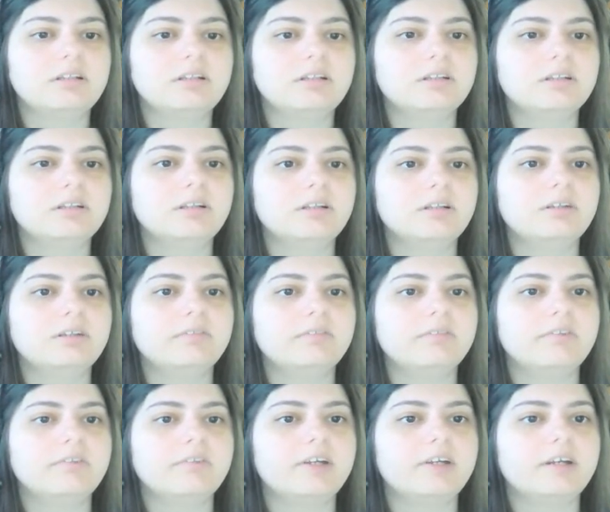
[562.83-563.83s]
go
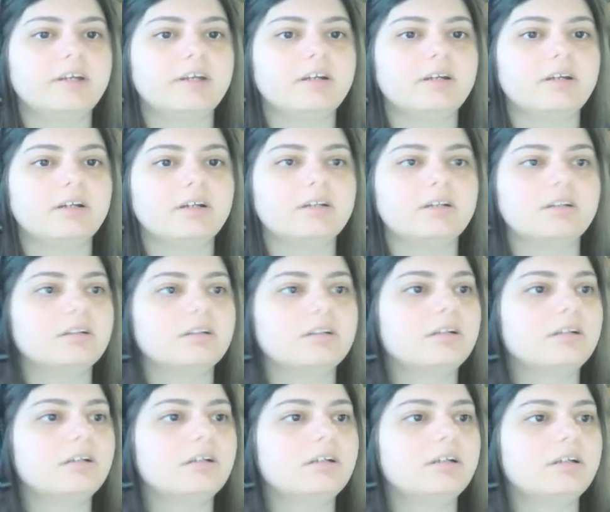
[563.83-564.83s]
there.
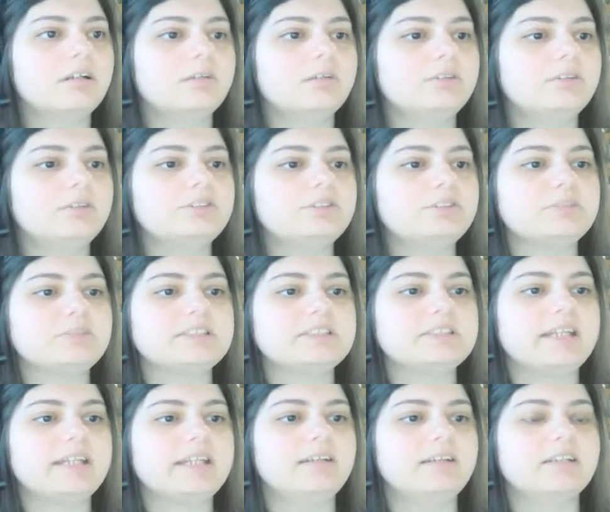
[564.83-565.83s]
I'm gonna do some
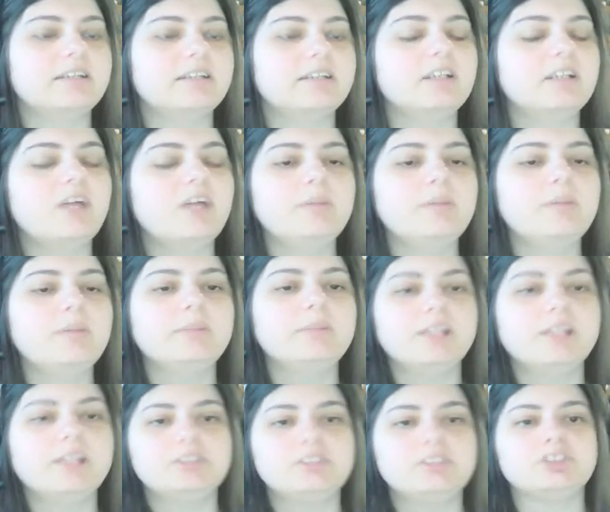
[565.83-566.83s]
scaling. A lot of people
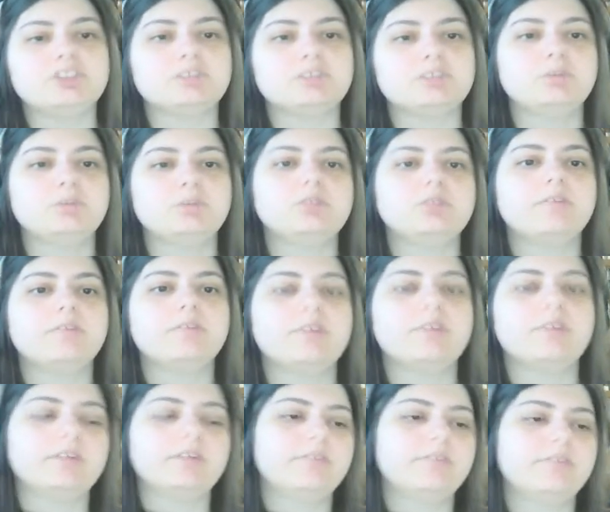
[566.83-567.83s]
like to just move the
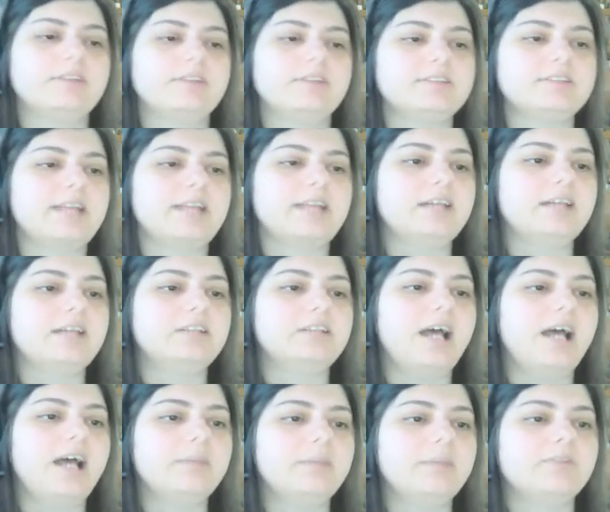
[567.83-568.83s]
vertices.
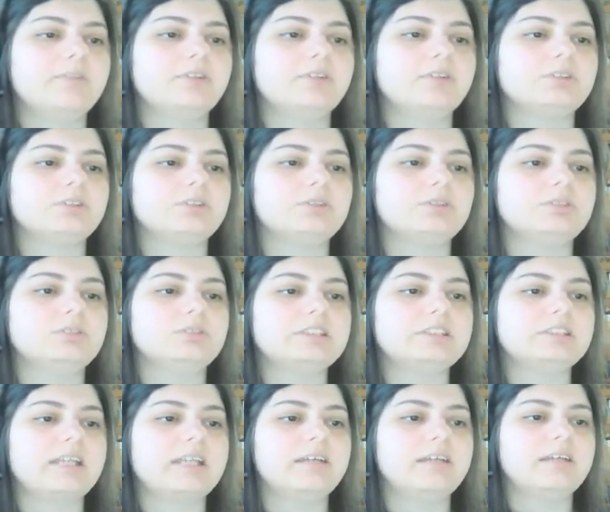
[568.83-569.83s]
I prefer to
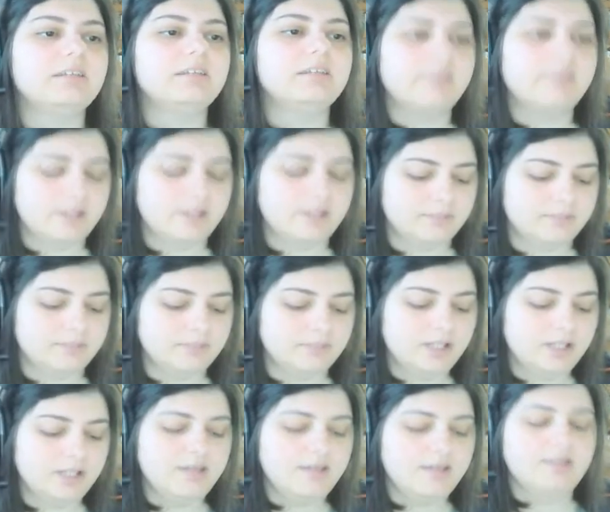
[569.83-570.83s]
scale them.
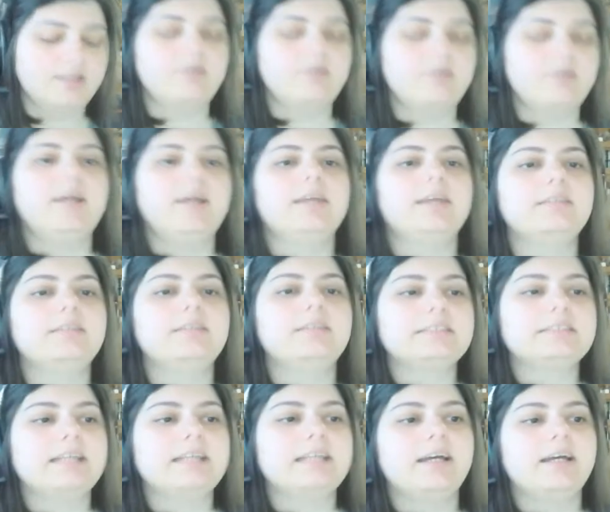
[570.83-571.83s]
That way I can
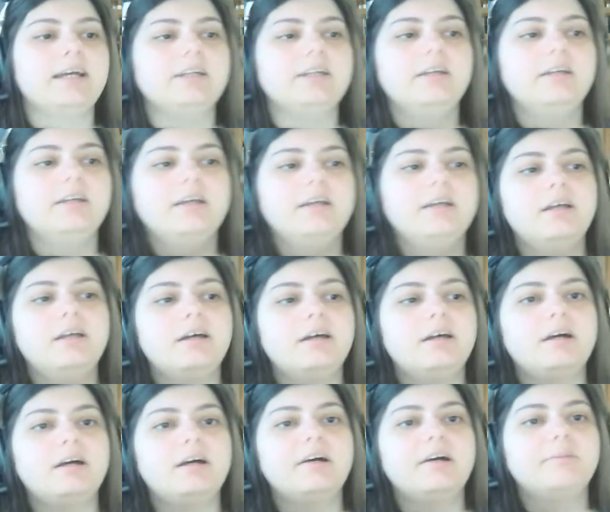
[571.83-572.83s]
decide
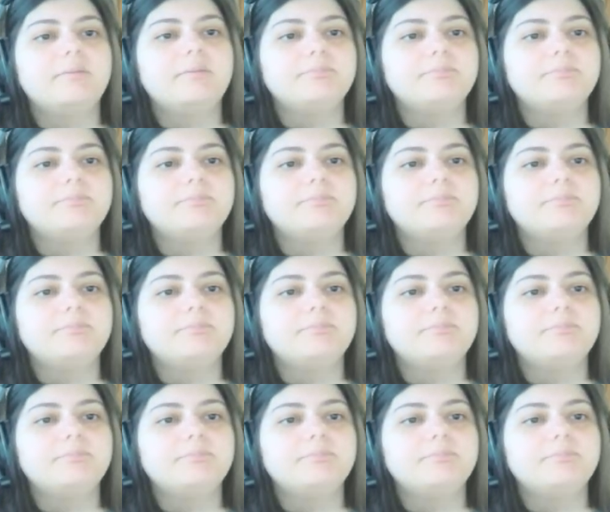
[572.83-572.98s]
how